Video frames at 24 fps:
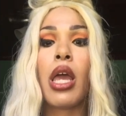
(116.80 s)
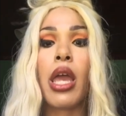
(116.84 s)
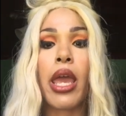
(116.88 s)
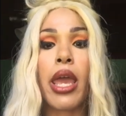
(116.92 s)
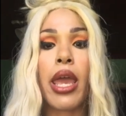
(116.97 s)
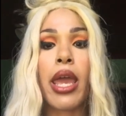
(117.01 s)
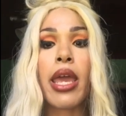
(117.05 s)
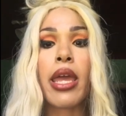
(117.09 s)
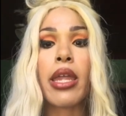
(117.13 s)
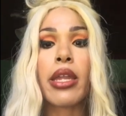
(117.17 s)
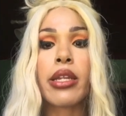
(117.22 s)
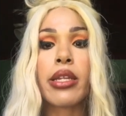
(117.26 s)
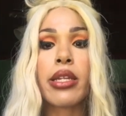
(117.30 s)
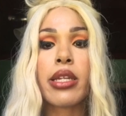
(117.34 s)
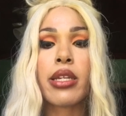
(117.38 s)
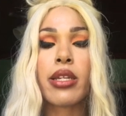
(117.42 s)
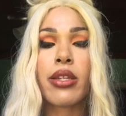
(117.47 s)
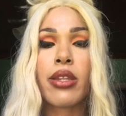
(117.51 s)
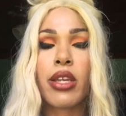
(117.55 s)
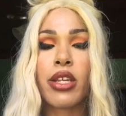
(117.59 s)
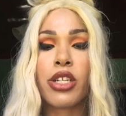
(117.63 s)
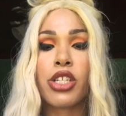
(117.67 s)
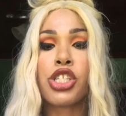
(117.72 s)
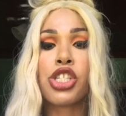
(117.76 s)
and
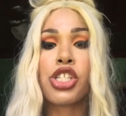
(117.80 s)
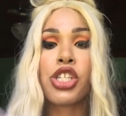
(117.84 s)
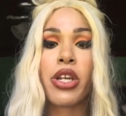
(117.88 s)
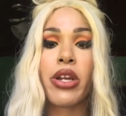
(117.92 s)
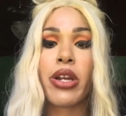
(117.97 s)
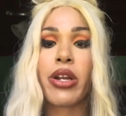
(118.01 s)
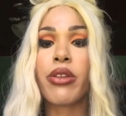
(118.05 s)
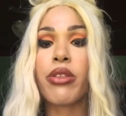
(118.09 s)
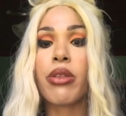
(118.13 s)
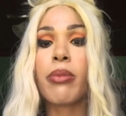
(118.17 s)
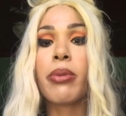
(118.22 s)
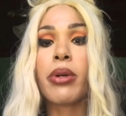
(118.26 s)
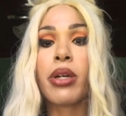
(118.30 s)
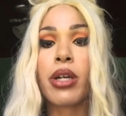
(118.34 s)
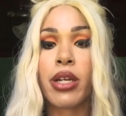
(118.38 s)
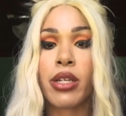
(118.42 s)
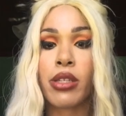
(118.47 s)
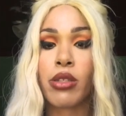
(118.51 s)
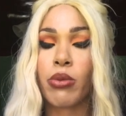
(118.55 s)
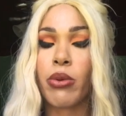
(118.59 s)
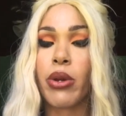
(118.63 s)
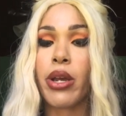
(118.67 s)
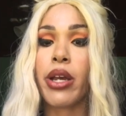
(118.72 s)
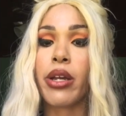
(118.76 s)
they share the book
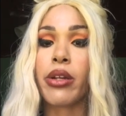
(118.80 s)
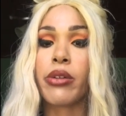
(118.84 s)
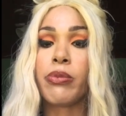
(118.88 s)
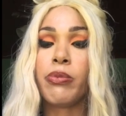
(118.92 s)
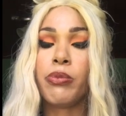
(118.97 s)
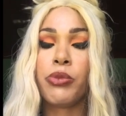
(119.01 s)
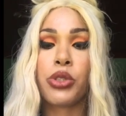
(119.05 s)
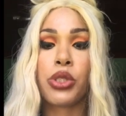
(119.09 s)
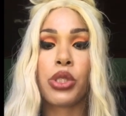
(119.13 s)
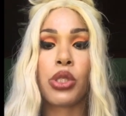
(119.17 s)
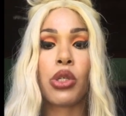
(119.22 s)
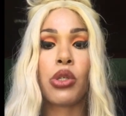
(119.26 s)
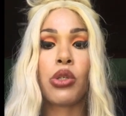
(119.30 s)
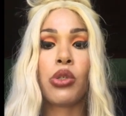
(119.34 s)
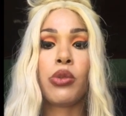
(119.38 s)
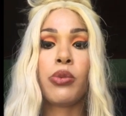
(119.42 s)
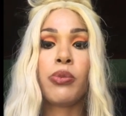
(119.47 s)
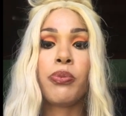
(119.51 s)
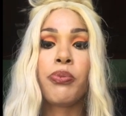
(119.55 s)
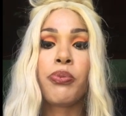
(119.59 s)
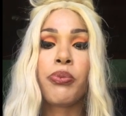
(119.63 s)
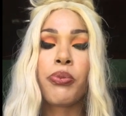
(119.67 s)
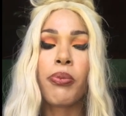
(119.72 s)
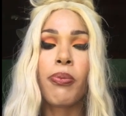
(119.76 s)
as well.
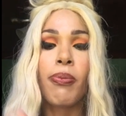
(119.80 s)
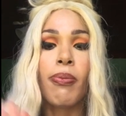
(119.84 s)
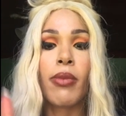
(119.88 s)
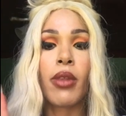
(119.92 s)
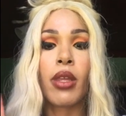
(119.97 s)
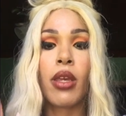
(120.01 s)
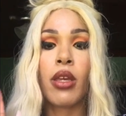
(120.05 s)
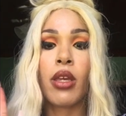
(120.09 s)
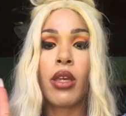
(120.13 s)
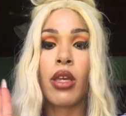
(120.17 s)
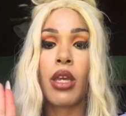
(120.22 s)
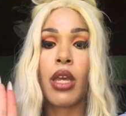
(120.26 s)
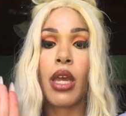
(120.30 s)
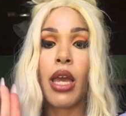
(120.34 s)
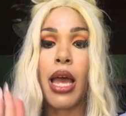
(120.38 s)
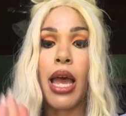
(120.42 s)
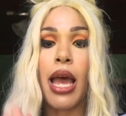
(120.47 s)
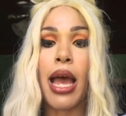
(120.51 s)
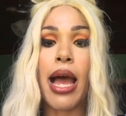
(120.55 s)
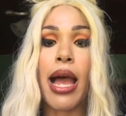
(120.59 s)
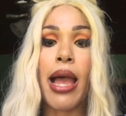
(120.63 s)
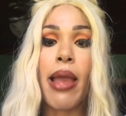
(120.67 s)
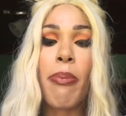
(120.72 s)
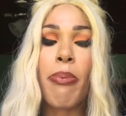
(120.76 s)
So
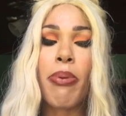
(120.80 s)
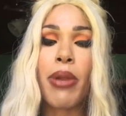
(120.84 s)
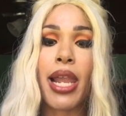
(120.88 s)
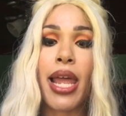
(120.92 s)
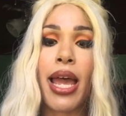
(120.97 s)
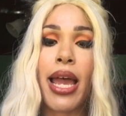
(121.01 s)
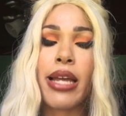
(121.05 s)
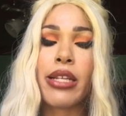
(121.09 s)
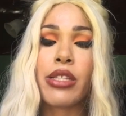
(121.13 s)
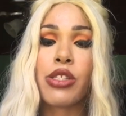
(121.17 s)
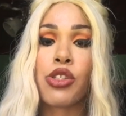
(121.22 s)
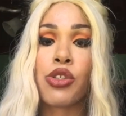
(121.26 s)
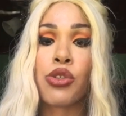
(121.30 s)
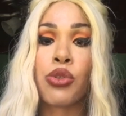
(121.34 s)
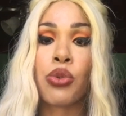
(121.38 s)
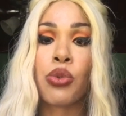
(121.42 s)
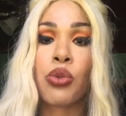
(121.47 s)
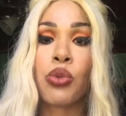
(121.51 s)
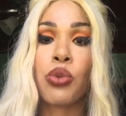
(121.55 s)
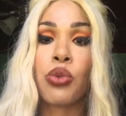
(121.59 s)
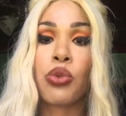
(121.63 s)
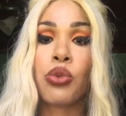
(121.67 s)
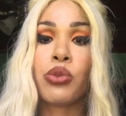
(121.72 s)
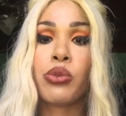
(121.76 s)
I plan
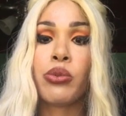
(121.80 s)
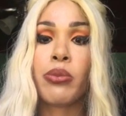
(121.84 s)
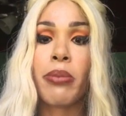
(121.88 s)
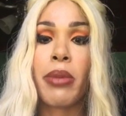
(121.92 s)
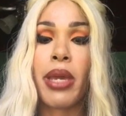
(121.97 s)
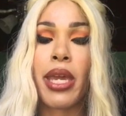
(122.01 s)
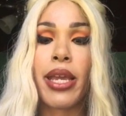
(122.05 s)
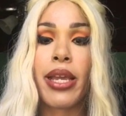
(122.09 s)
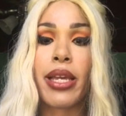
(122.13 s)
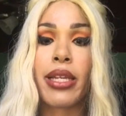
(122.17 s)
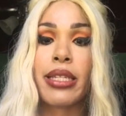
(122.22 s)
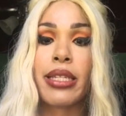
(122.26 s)
to make